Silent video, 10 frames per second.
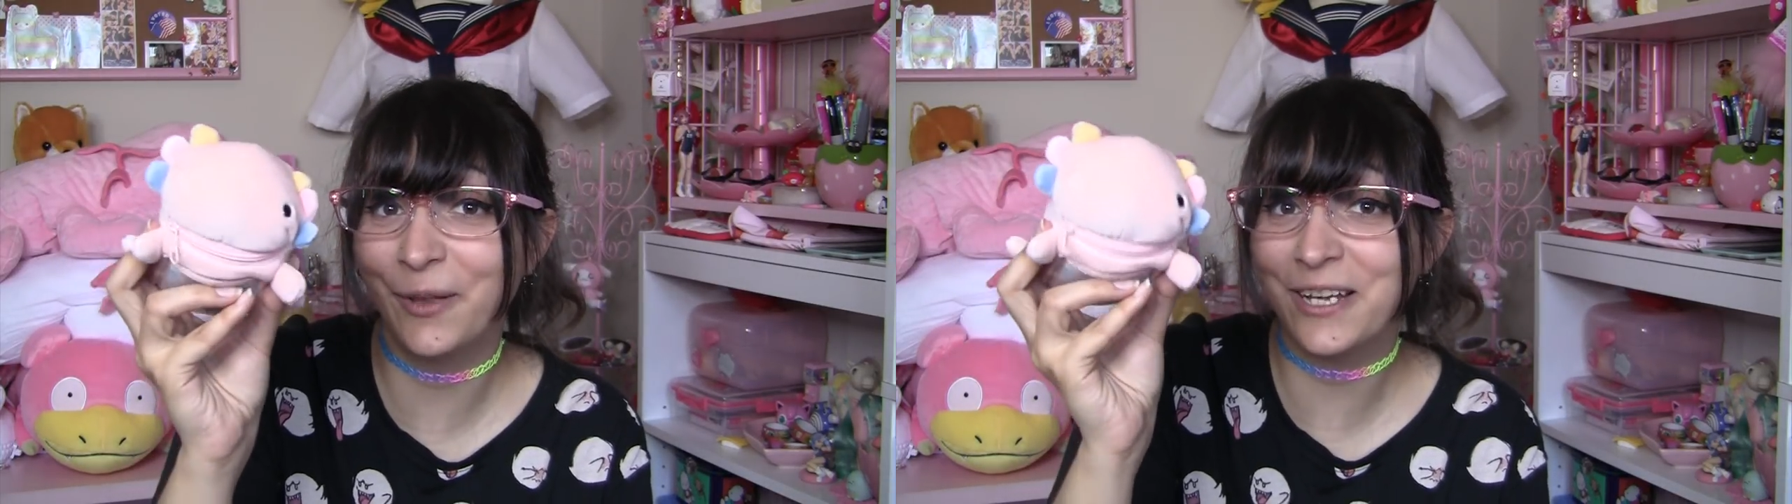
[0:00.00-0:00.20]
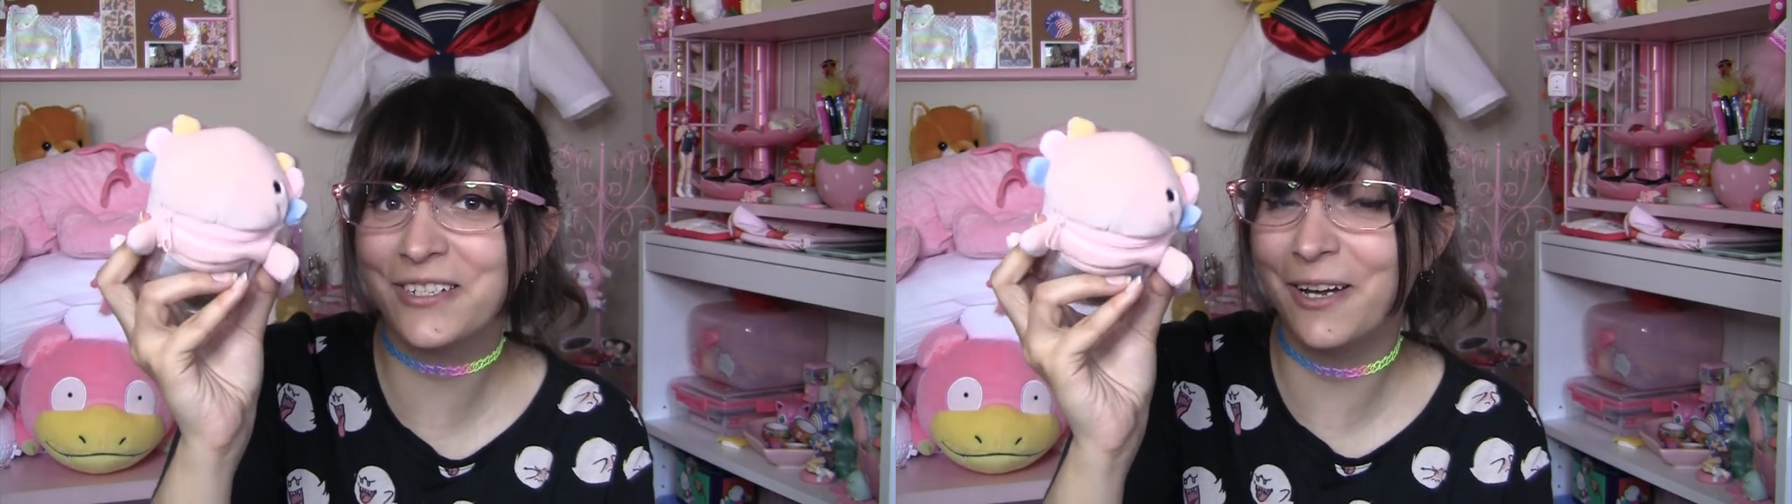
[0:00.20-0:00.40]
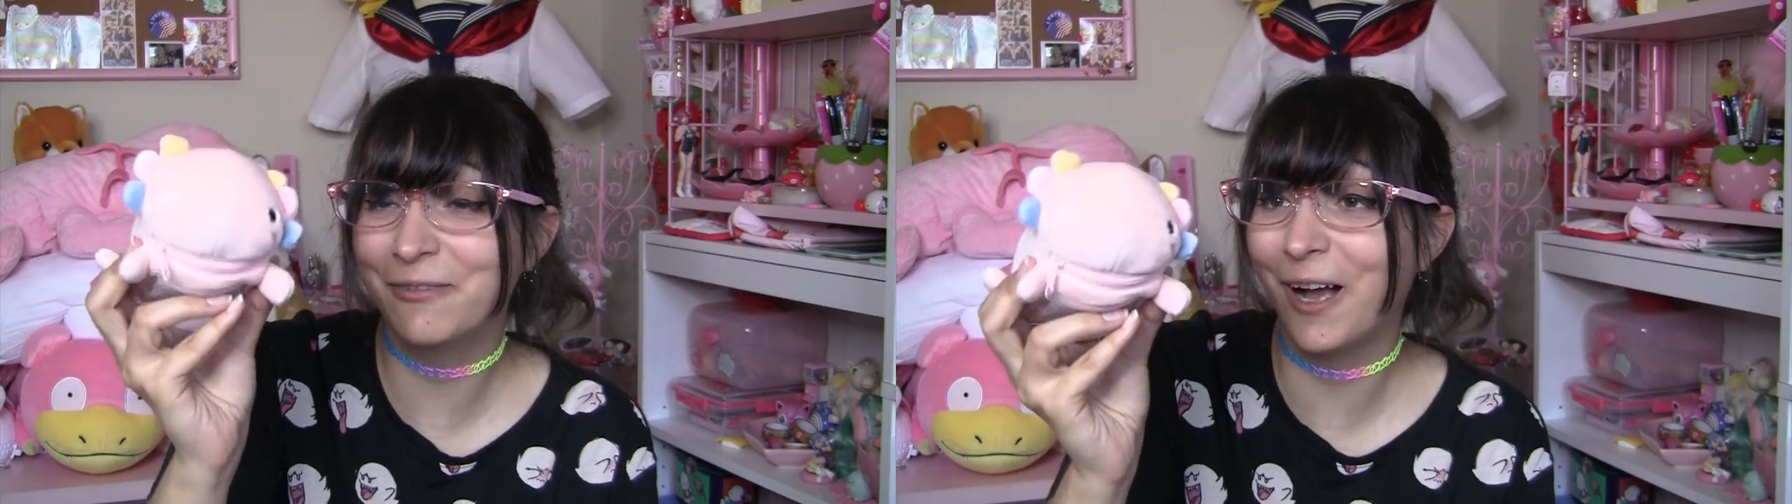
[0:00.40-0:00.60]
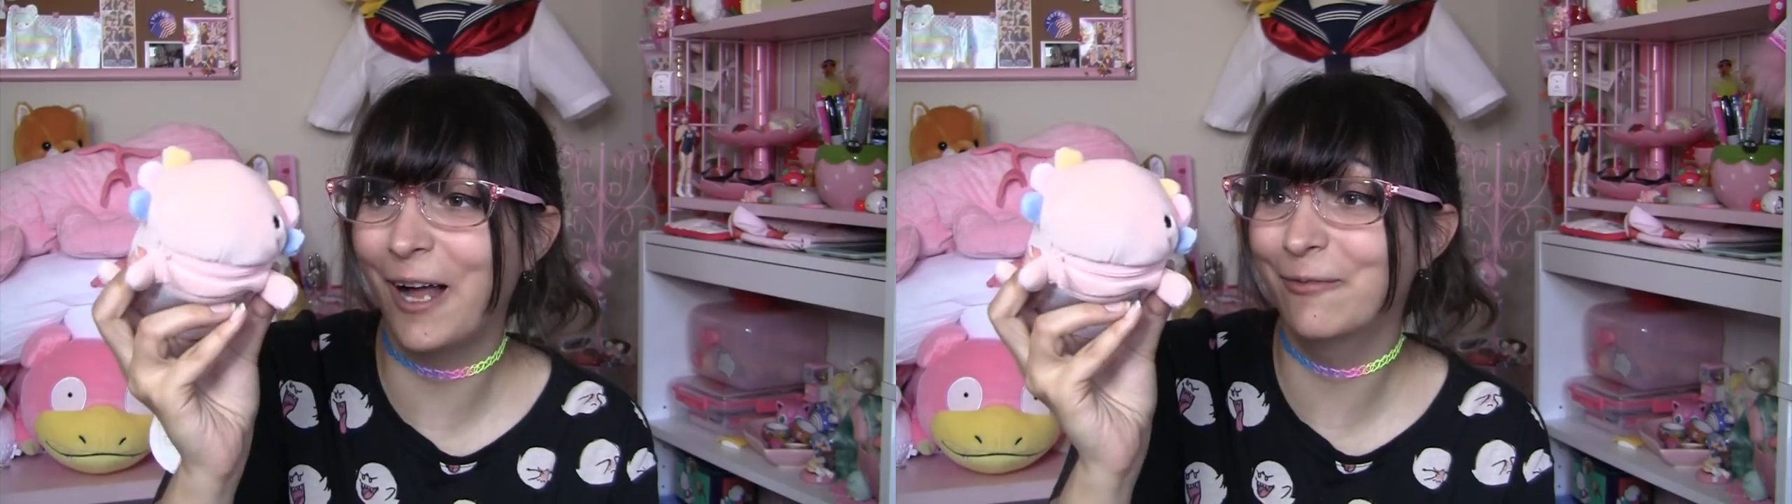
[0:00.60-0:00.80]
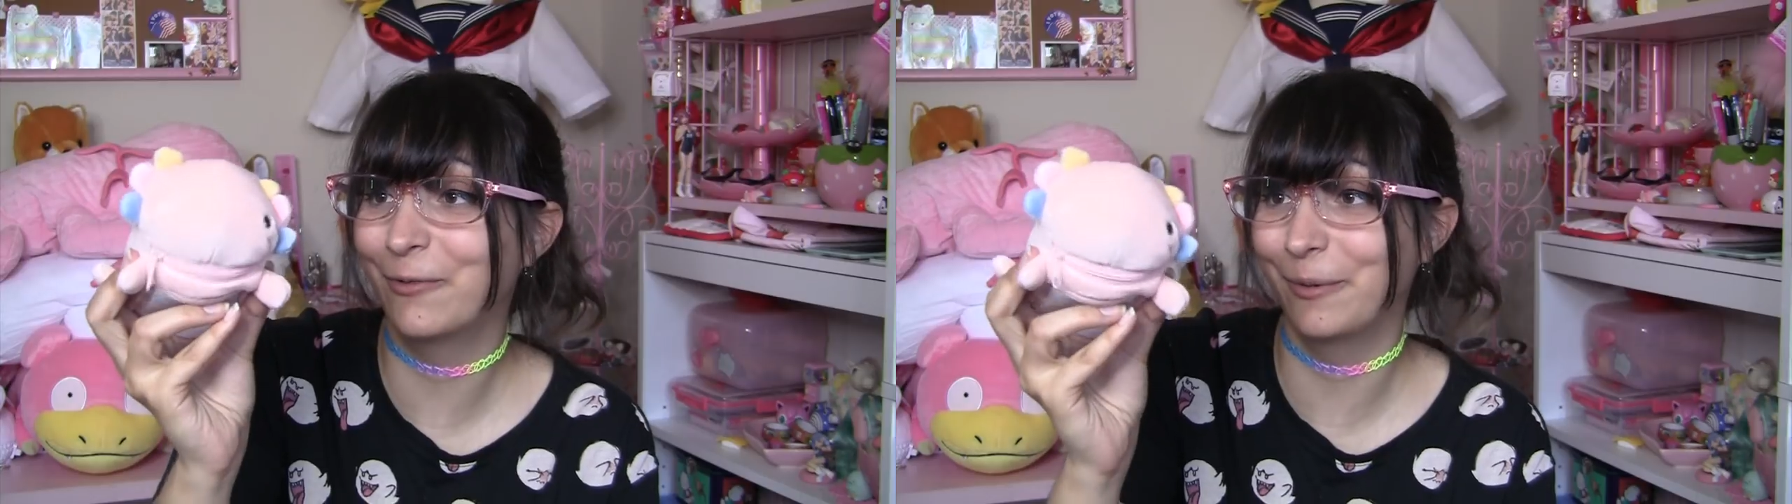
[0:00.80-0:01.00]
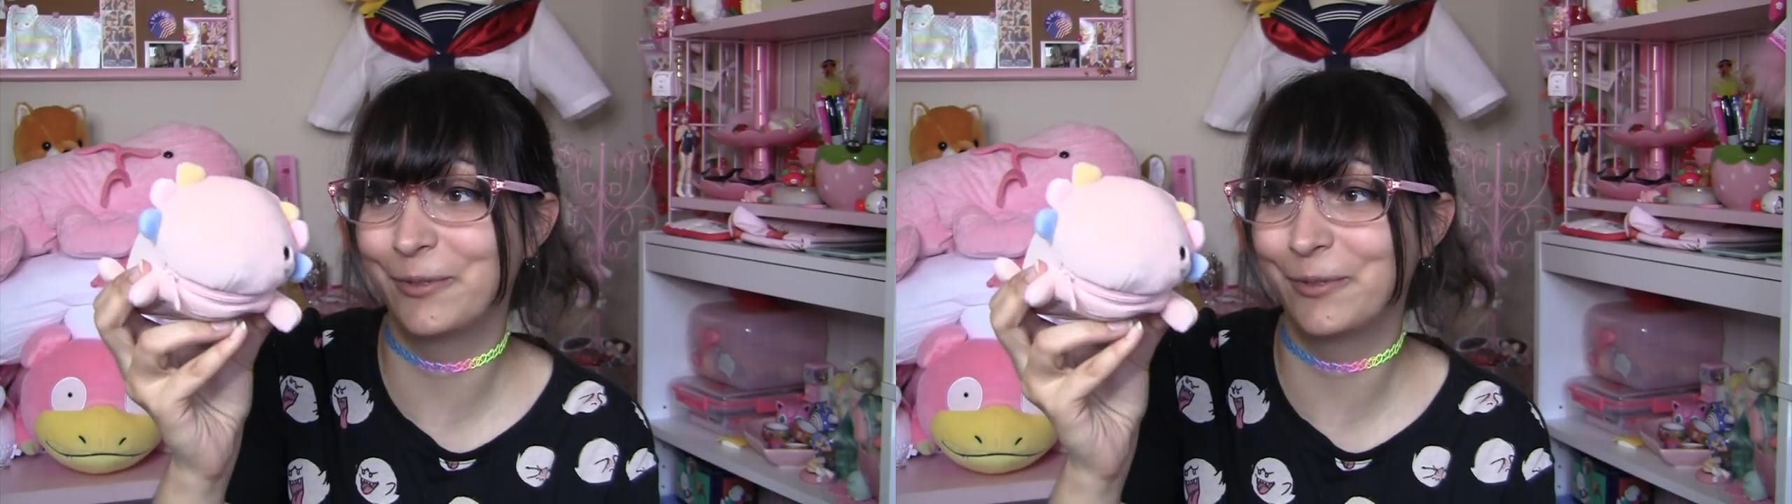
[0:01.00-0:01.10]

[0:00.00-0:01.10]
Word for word: plush I've gotten from